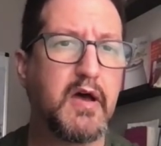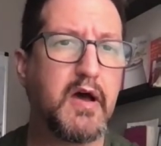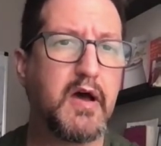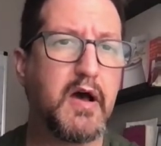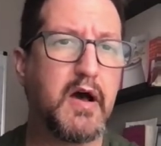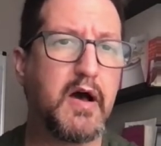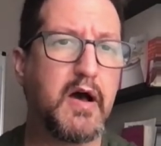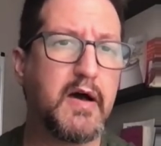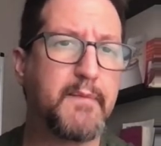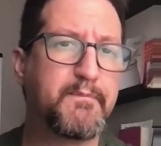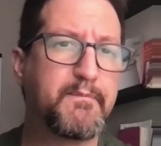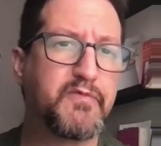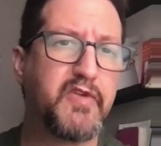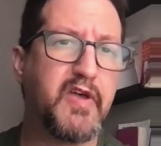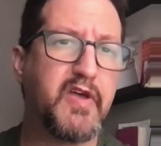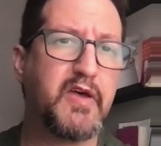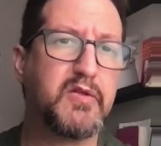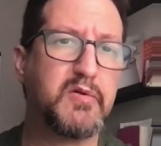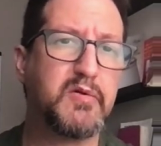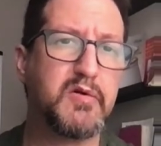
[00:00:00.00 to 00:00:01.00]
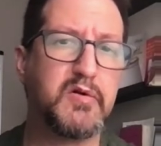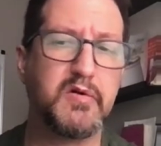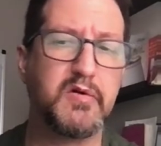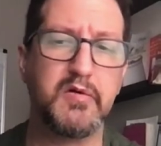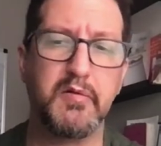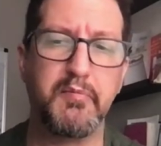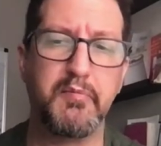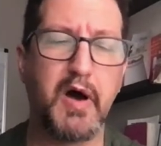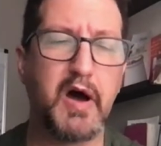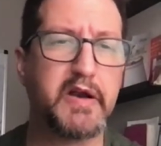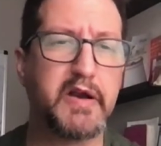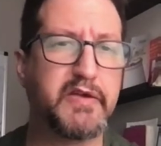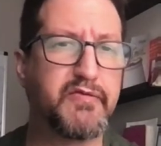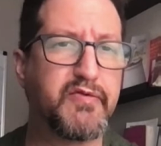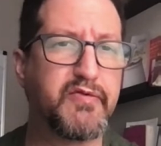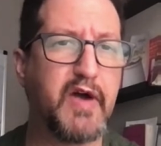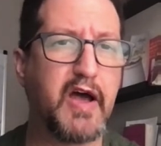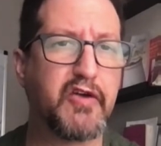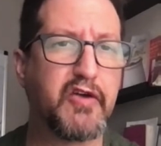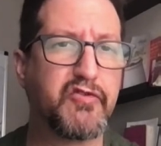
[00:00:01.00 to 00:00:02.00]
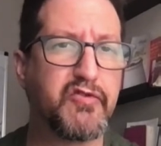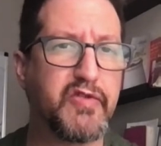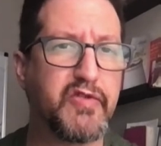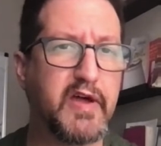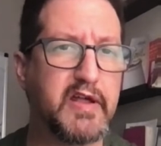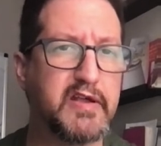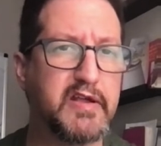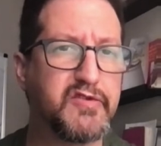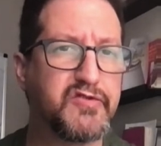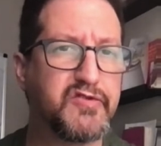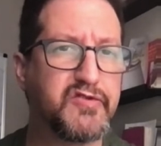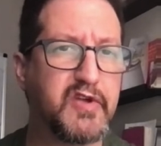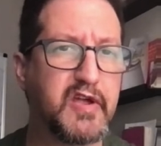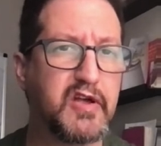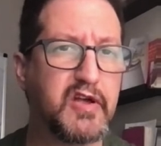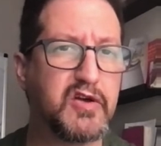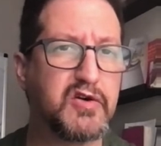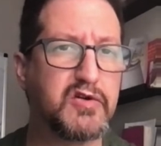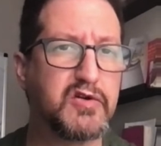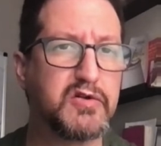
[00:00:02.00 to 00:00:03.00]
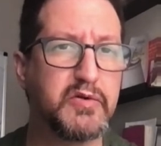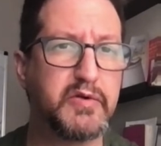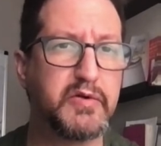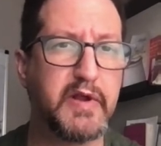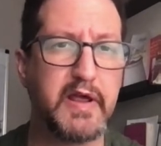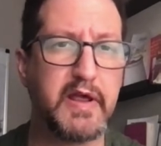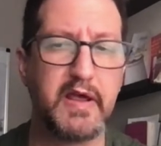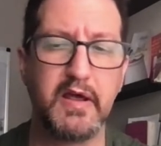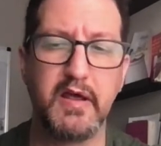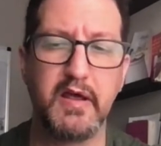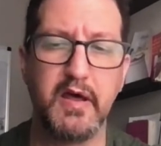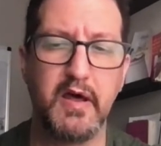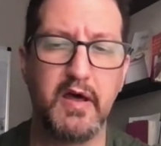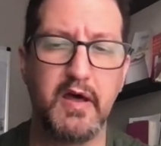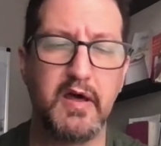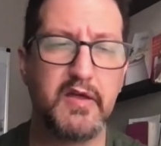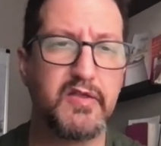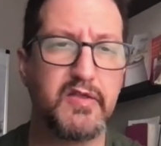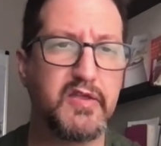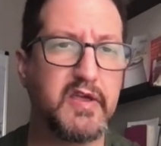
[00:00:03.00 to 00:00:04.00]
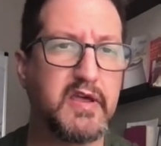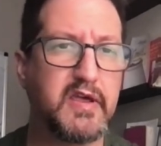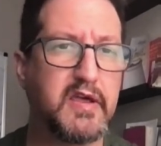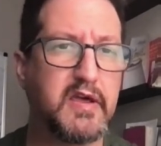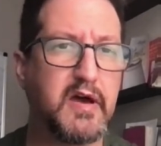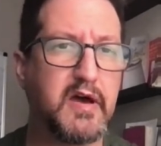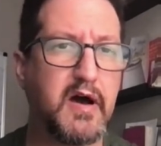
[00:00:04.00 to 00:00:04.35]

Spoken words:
talar body fracture that is including the